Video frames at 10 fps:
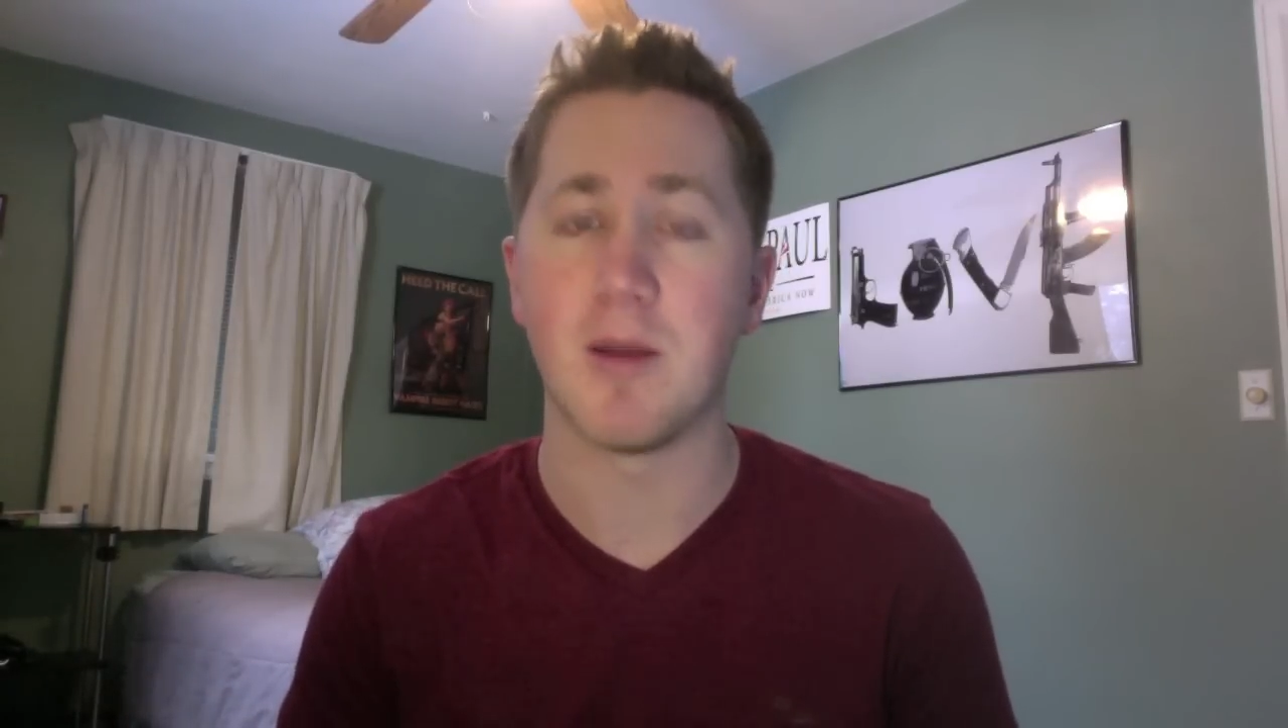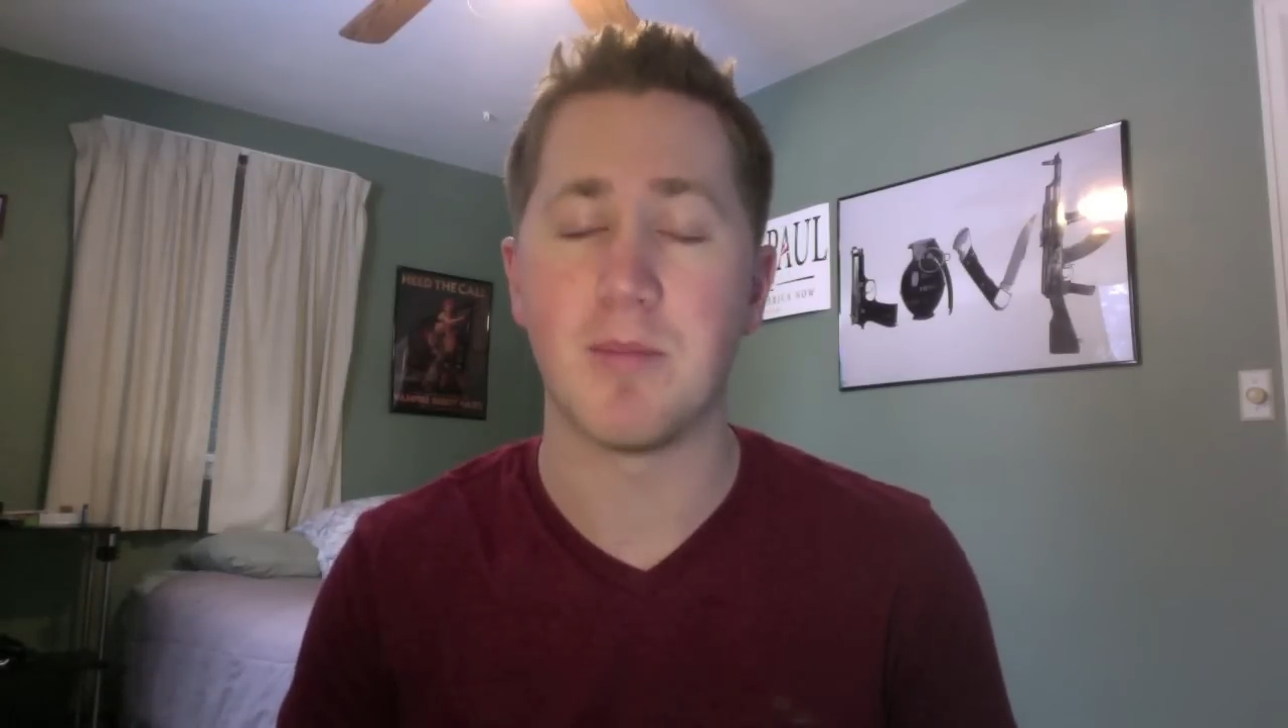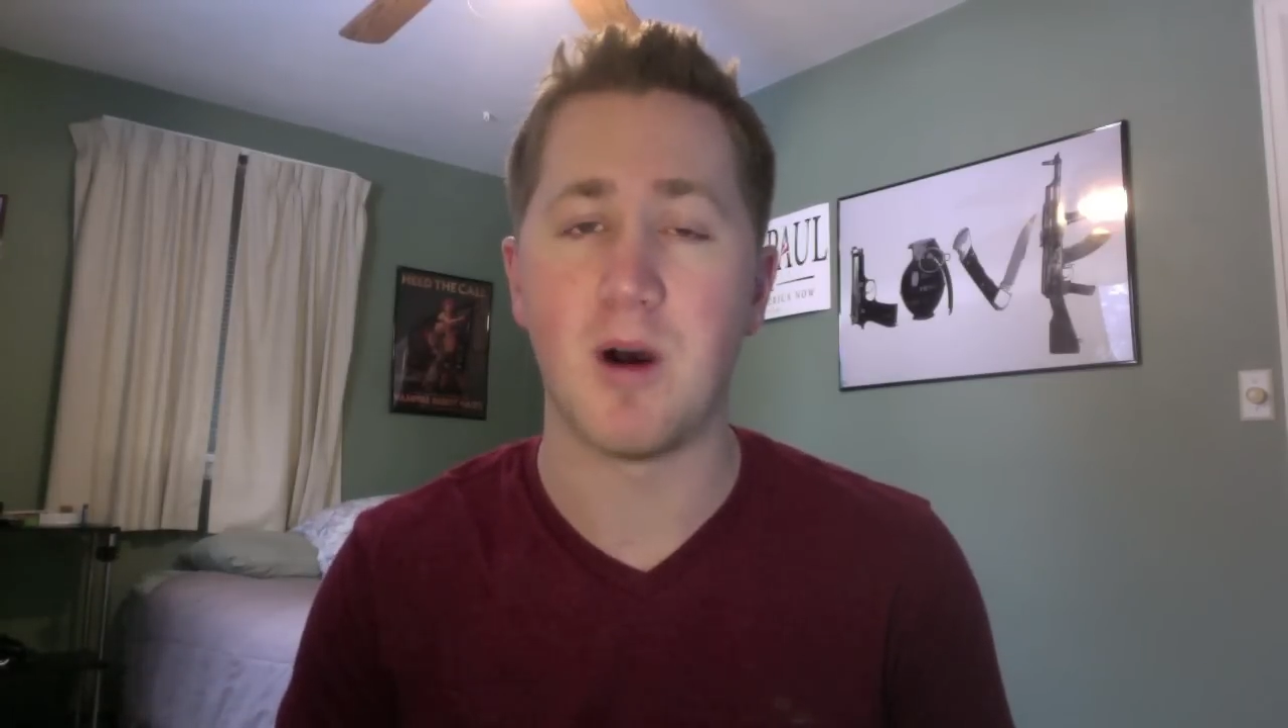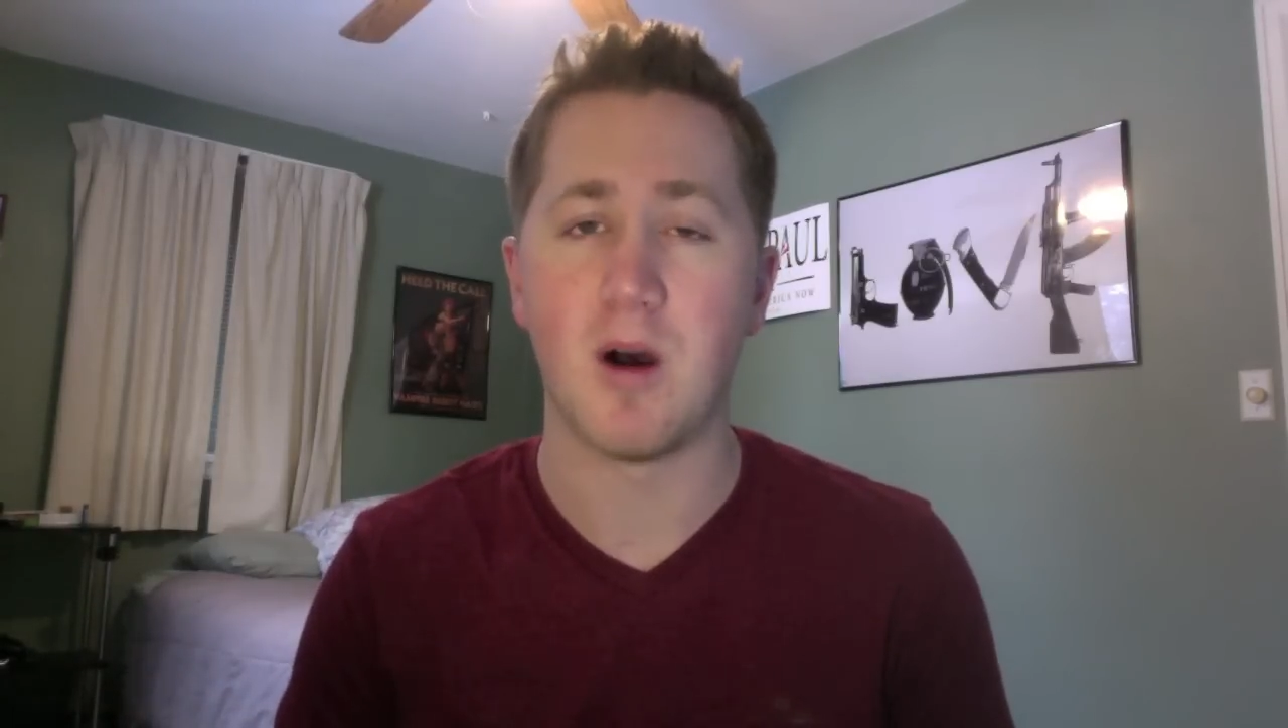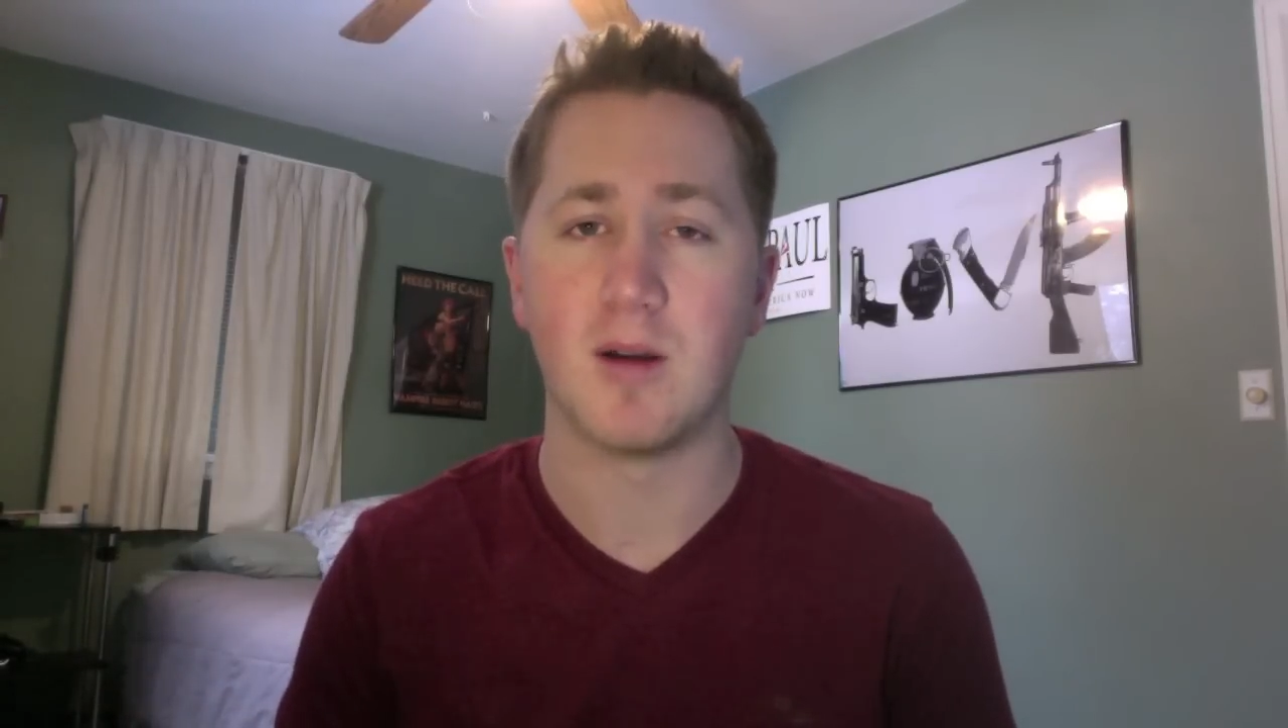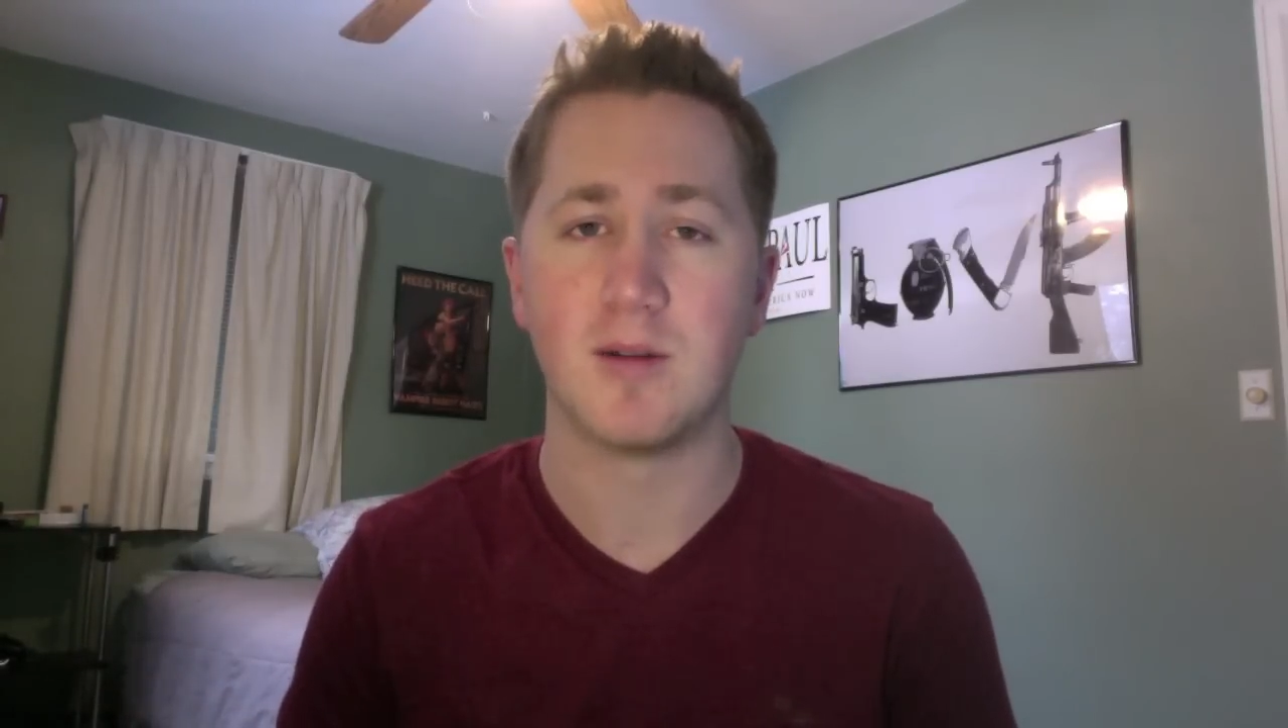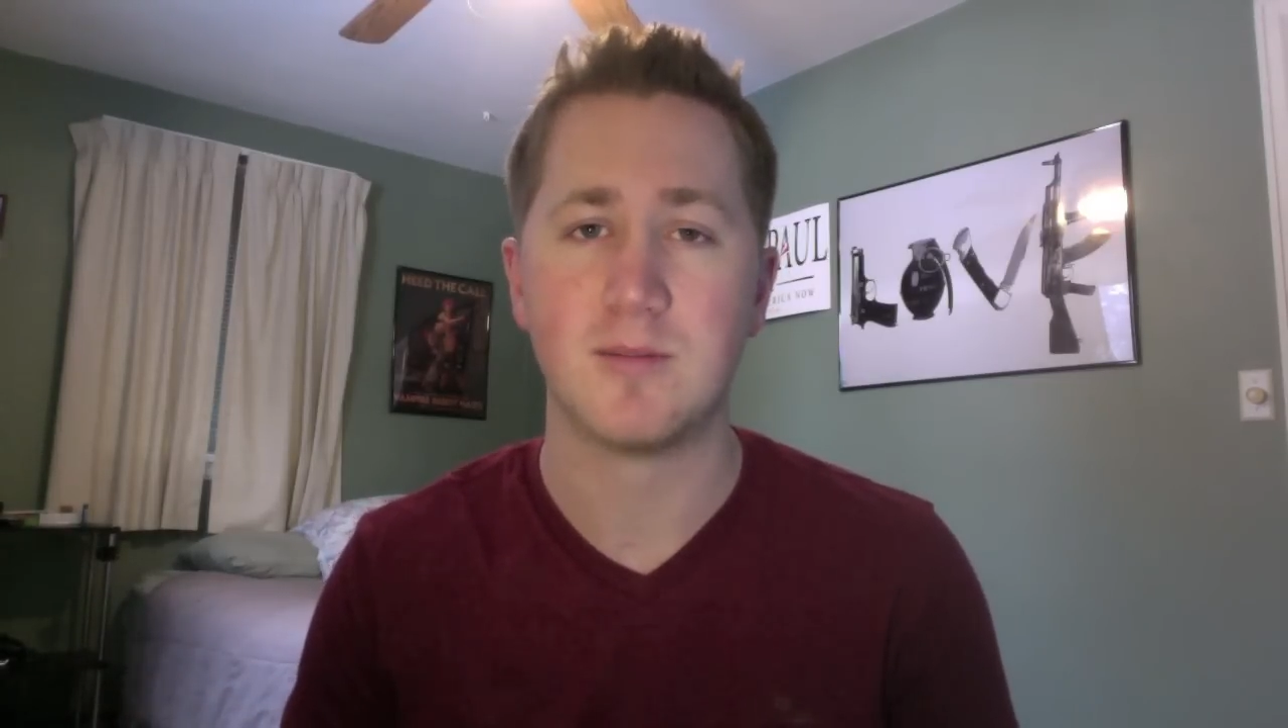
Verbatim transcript: Paul.